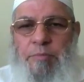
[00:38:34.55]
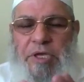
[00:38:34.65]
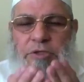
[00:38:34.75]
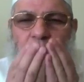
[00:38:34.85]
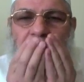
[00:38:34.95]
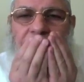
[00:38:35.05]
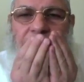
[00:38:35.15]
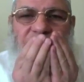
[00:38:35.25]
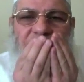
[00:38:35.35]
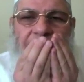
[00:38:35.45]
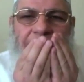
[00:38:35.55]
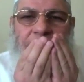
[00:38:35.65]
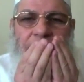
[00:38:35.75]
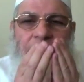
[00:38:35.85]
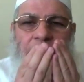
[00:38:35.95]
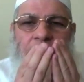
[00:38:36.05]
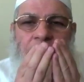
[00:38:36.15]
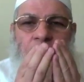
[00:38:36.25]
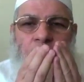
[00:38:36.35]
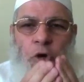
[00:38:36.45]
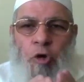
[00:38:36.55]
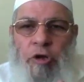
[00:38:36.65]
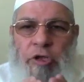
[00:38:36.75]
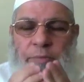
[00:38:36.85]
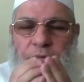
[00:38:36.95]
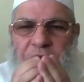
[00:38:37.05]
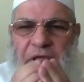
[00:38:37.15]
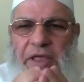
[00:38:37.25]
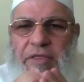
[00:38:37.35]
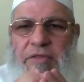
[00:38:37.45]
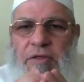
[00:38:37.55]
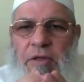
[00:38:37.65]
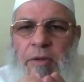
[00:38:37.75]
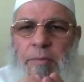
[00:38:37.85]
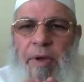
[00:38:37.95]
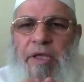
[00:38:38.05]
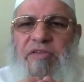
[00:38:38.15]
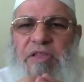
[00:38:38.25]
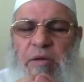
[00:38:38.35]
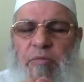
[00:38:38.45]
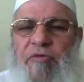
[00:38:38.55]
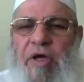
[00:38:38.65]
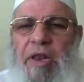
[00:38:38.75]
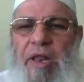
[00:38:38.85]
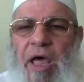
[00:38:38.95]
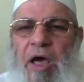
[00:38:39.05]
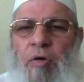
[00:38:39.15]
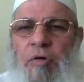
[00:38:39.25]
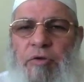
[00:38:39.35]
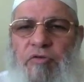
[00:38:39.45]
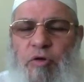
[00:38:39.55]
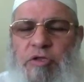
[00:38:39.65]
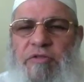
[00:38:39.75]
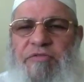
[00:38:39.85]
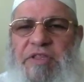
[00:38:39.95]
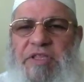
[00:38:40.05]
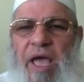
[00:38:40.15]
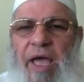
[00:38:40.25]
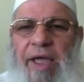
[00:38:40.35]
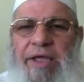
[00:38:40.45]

make dua in his hand or he breathe by the name of Allah or Surah Al-Fatiha,